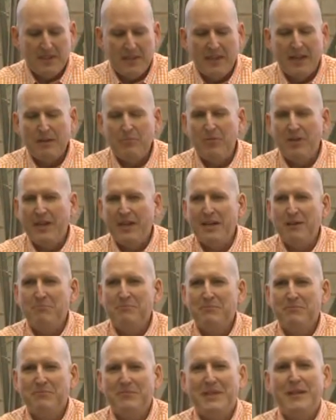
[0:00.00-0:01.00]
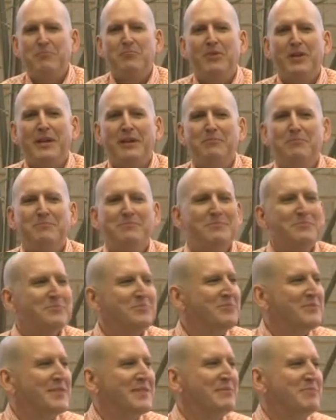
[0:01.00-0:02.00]
and not blame,
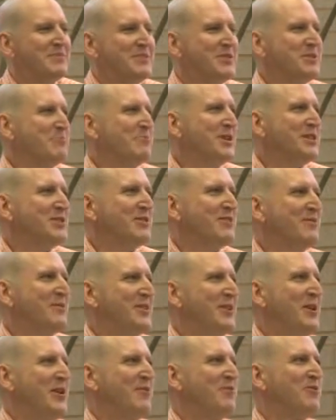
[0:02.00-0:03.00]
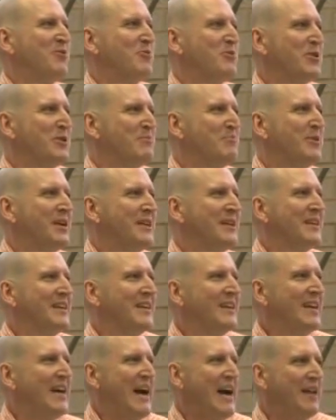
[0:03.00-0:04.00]
it's too much hard of a word, but
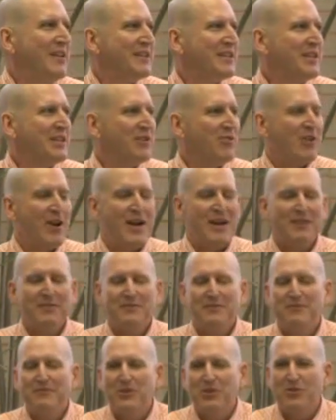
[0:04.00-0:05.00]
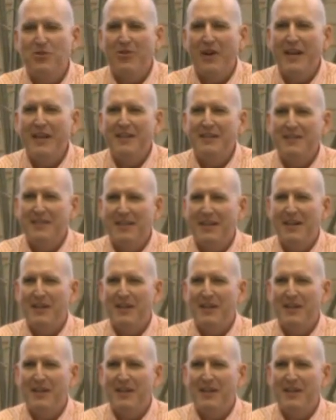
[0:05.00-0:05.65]
Halleck and Grant for creating the